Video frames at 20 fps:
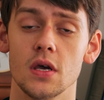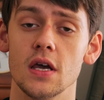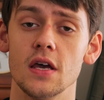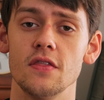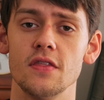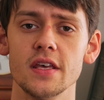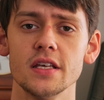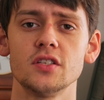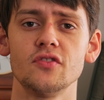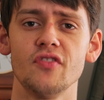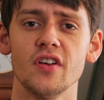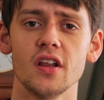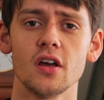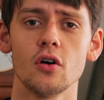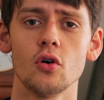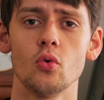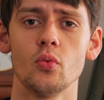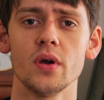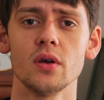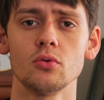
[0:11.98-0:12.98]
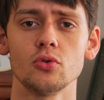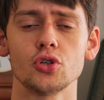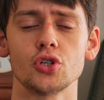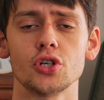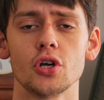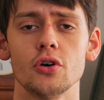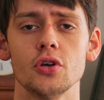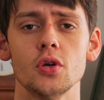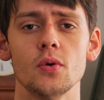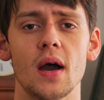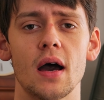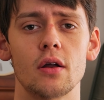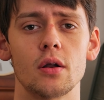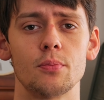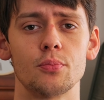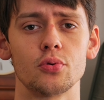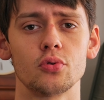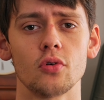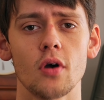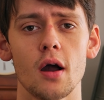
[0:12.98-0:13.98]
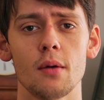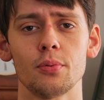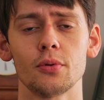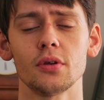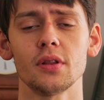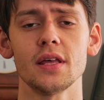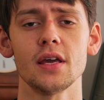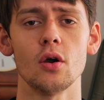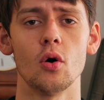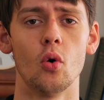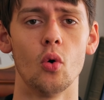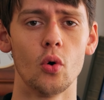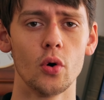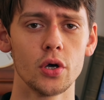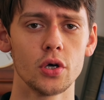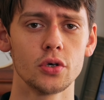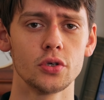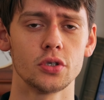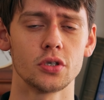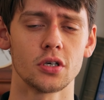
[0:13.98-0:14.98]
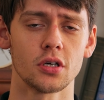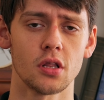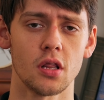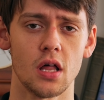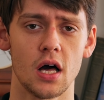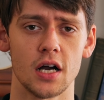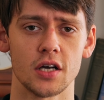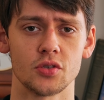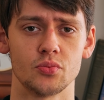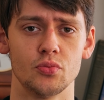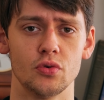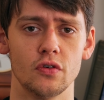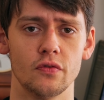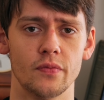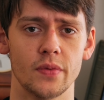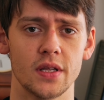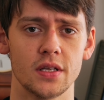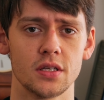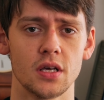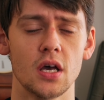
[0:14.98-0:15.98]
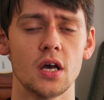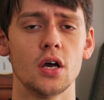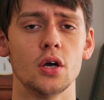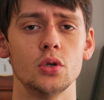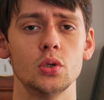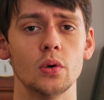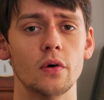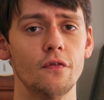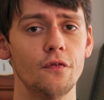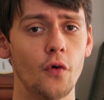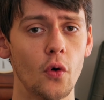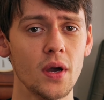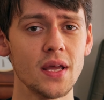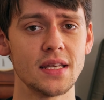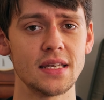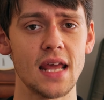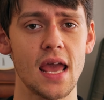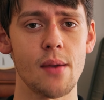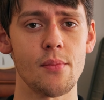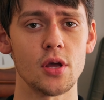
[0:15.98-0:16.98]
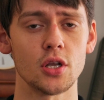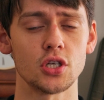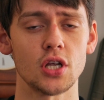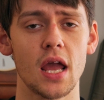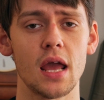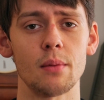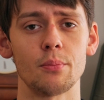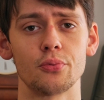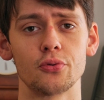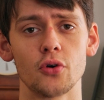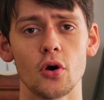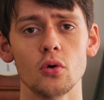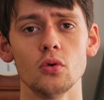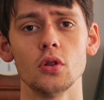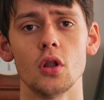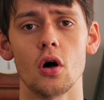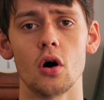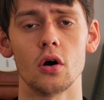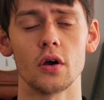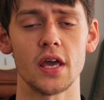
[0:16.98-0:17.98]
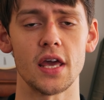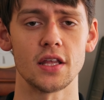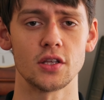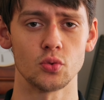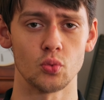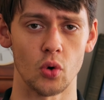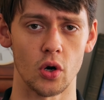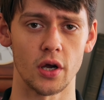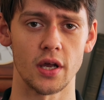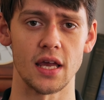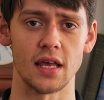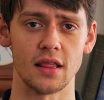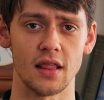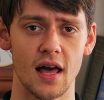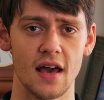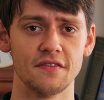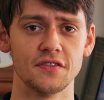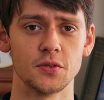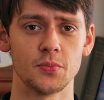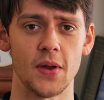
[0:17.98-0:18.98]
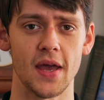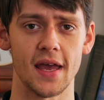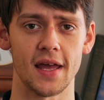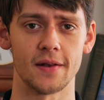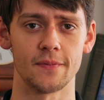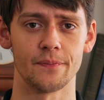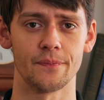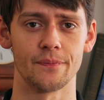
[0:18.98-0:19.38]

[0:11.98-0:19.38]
In this video, we will show you how to properly oil your clock's movement to avoid damage and prolong its working lifespan.